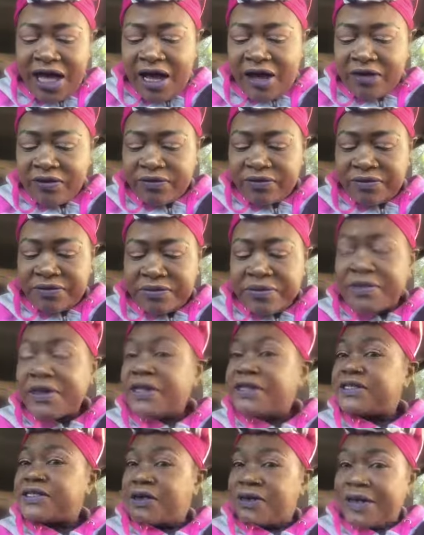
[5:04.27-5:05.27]
stone.
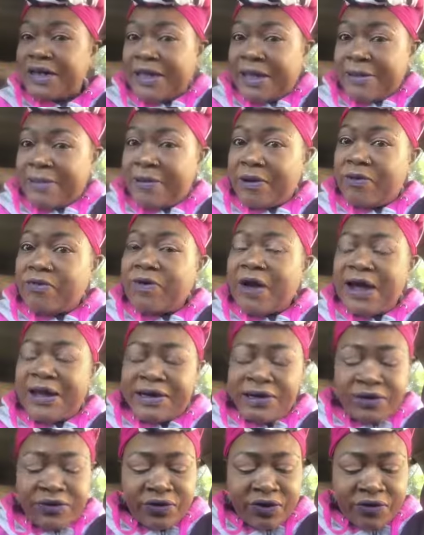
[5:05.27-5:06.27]
So he kept on
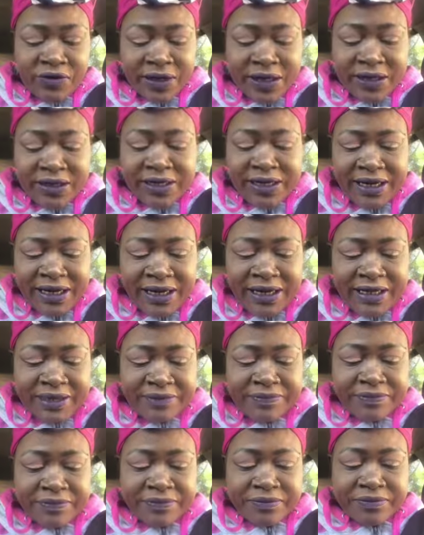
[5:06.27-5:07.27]
writing on the ground again.
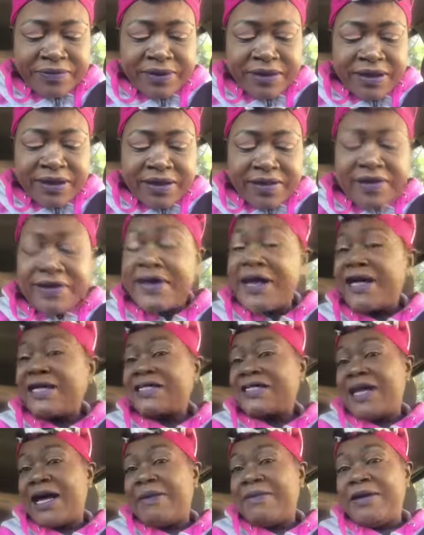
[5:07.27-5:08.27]
The
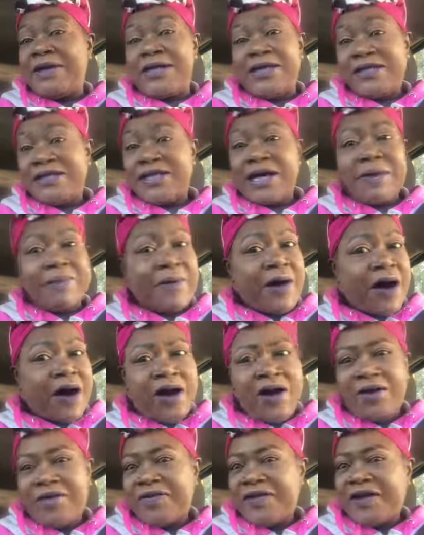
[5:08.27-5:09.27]
next time he looked up,
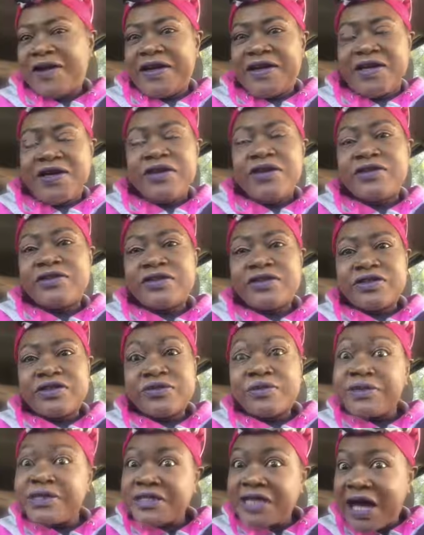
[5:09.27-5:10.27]
all the accusers
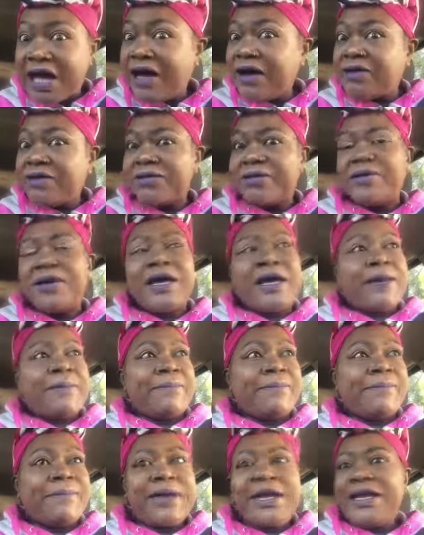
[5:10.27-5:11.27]
was gone,
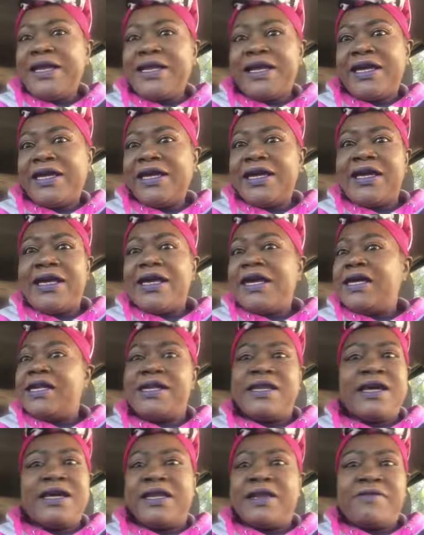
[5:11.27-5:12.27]
meaning
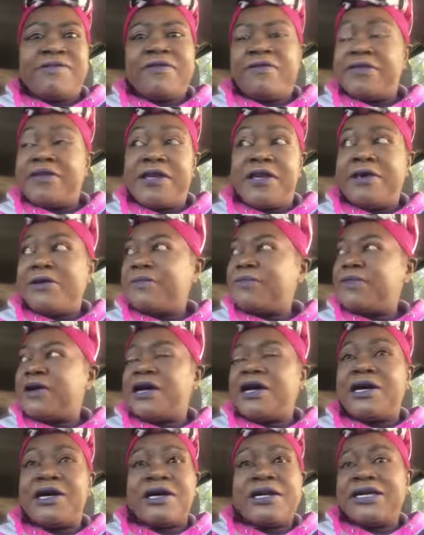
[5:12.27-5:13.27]
none of them
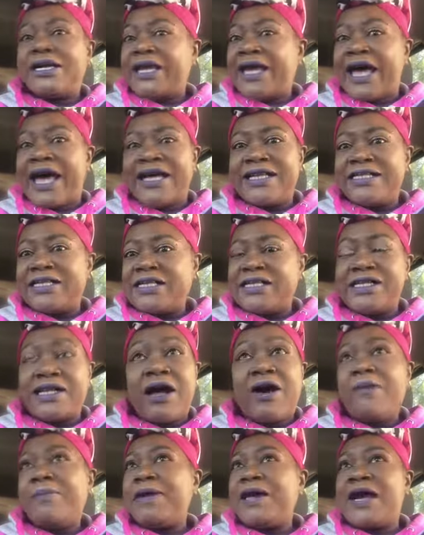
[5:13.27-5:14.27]
uh, could cast a
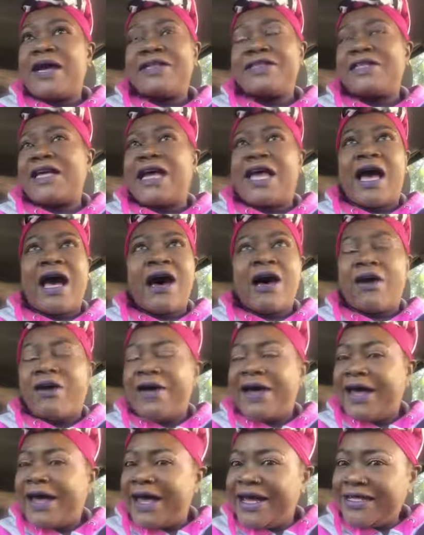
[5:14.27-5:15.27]
stone because they all
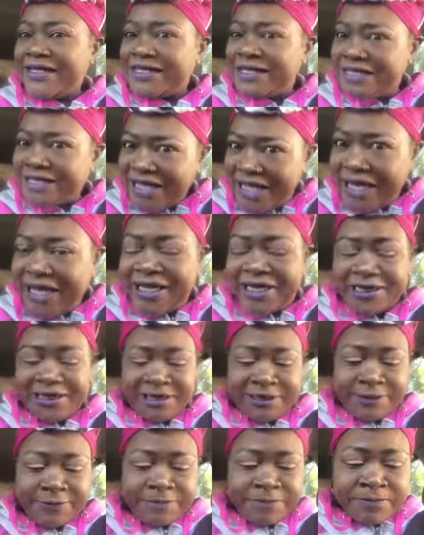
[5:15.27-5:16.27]
had
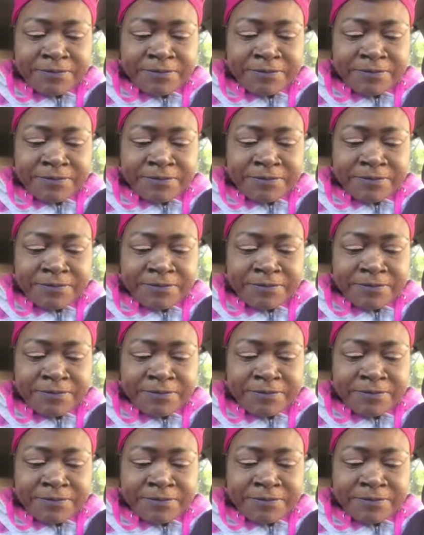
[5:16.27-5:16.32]
sinned.